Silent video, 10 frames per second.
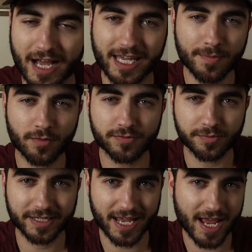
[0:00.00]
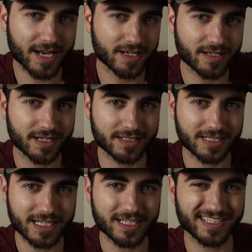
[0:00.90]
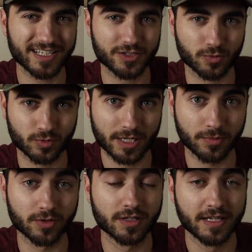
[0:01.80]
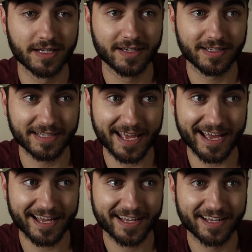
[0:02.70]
I came over from Canon T6 Rebel. Yeah.